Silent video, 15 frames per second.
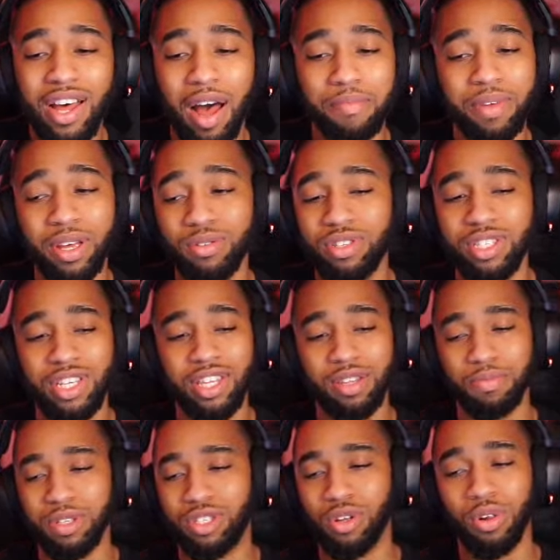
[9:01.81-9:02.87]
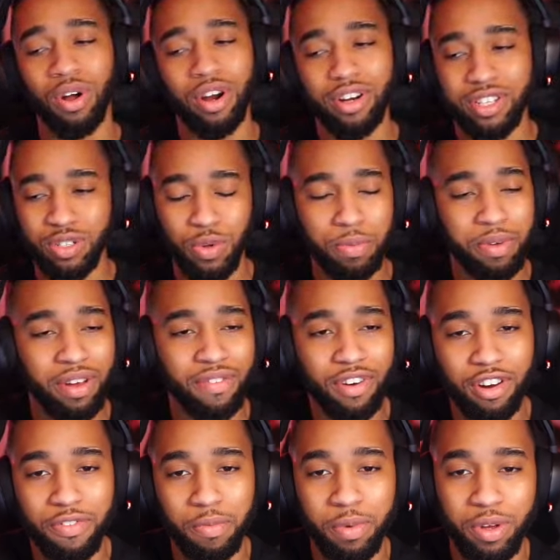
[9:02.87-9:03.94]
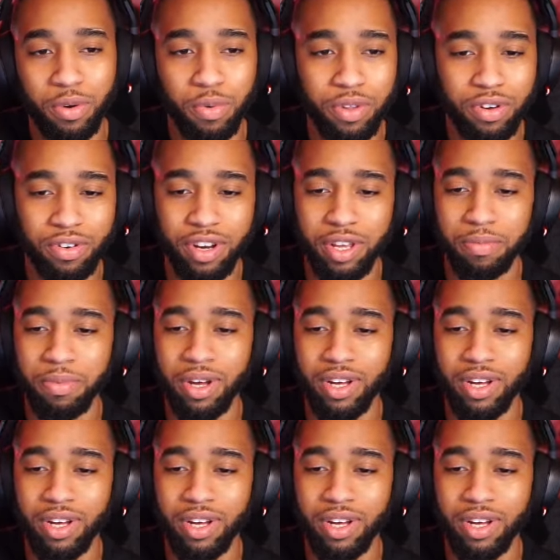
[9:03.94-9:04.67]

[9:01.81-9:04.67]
I'm not used to seeing them as solo that's why I'm not very familiar with her name.